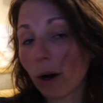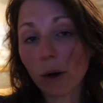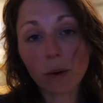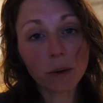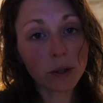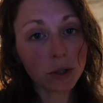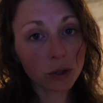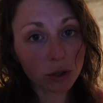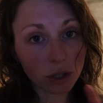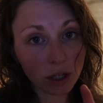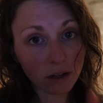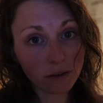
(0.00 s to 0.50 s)

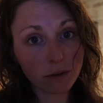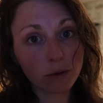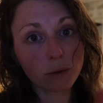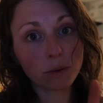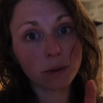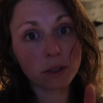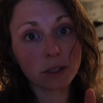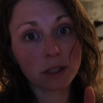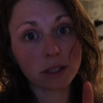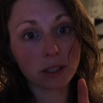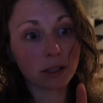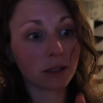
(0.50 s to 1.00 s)
always travel
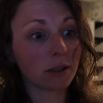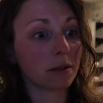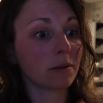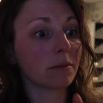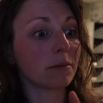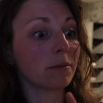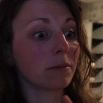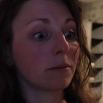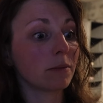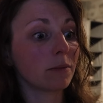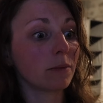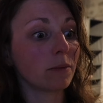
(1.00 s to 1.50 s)
with
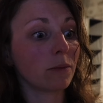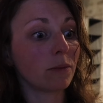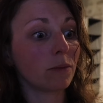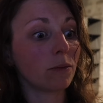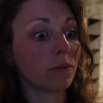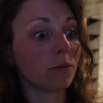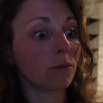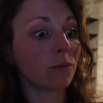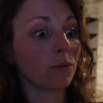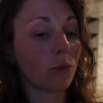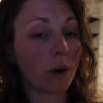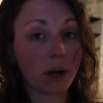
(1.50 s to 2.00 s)
some
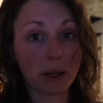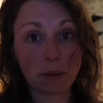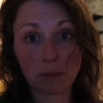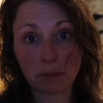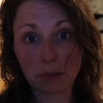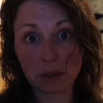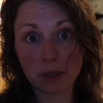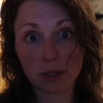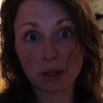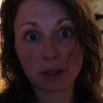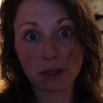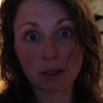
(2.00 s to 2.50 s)

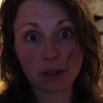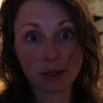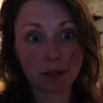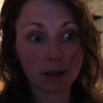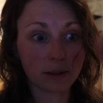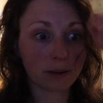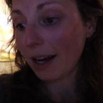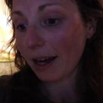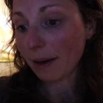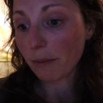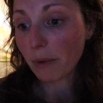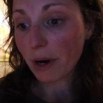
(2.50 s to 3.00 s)
wipes.
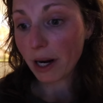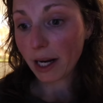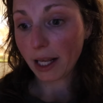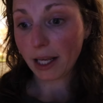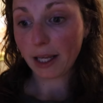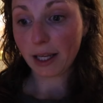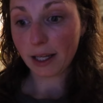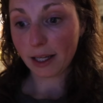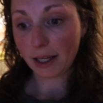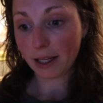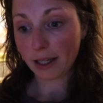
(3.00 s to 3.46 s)
I'm ready.